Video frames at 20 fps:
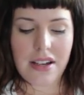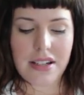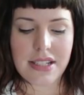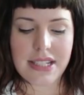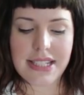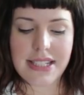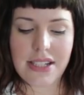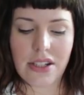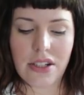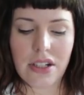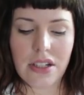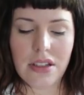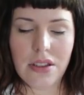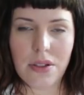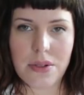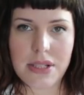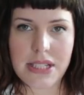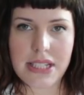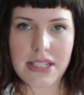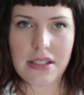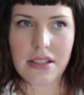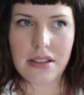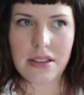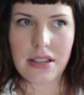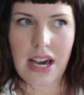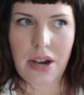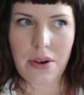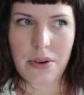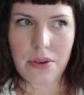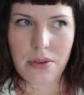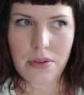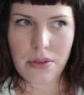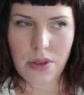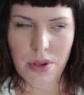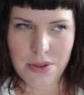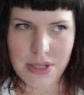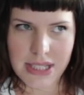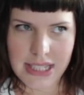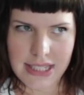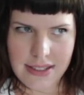Sara
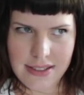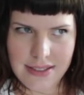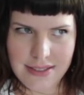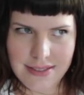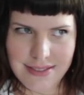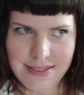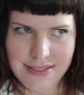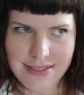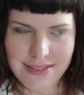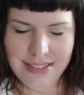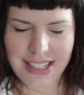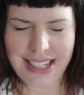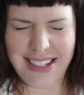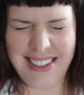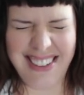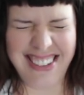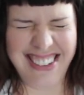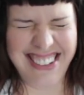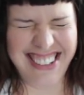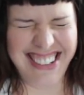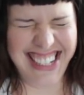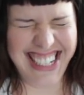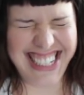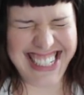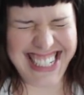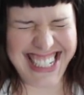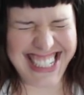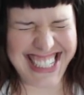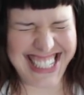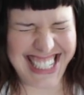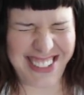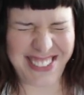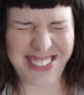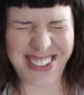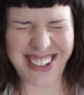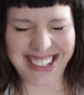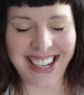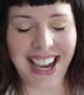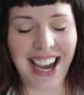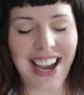Lozzi. I did say it
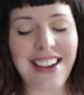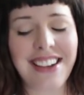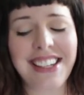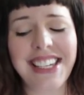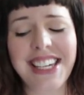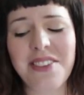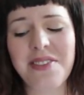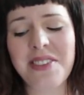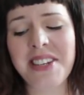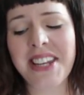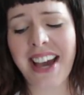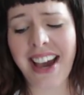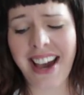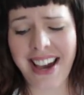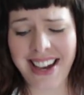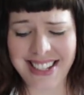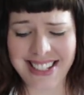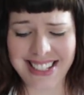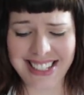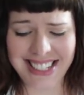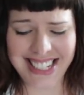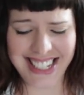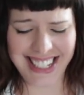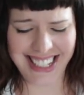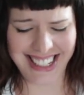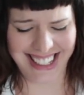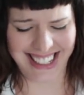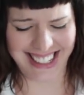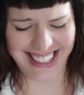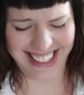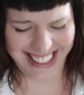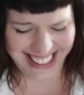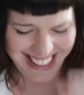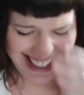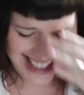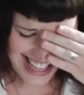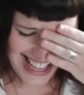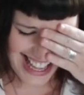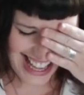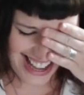wrong. I even asked
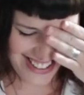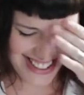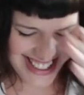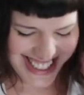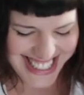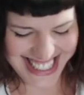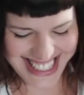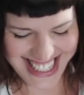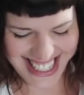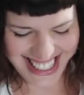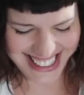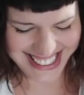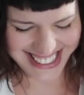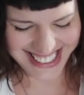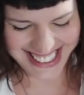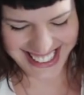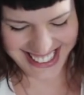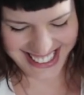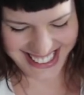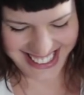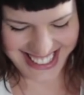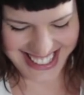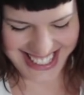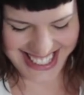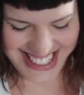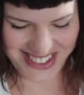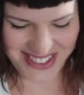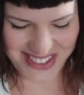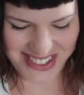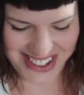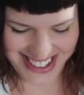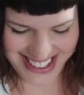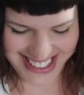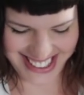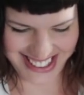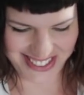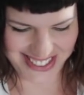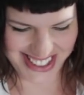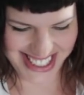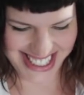how to say it, and I did it wrong
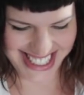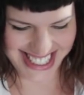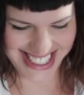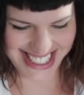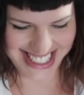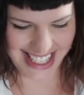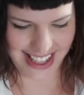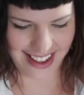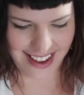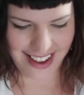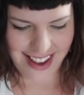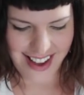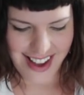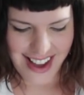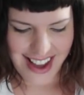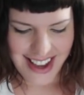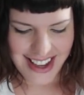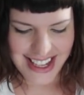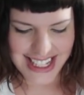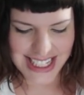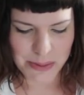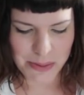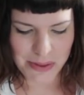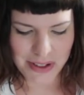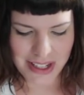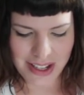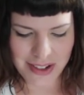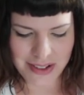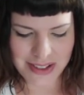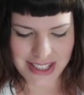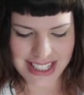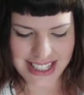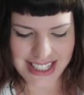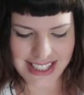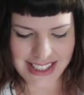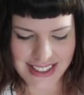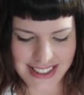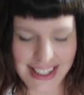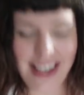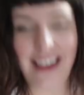here. What did she say? It's
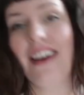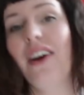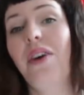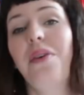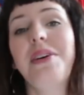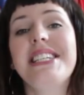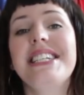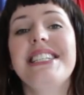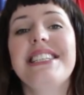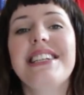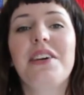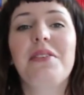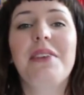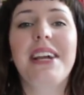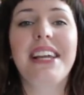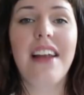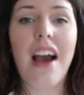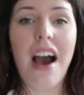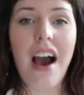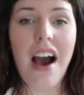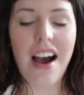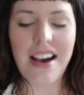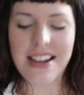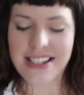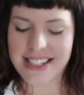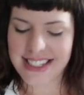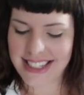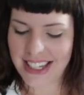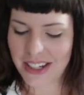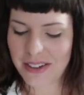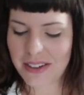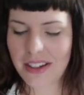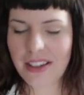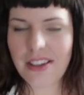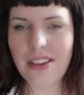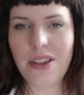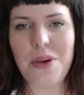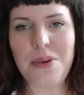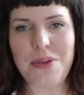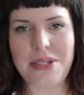pronounced, yeah, oh, I did say it right. Sara
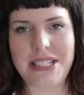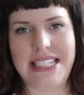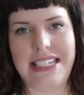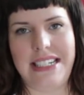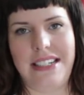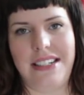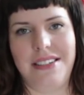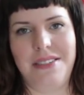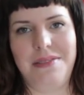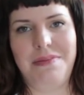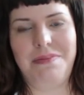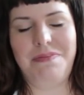Lozzi.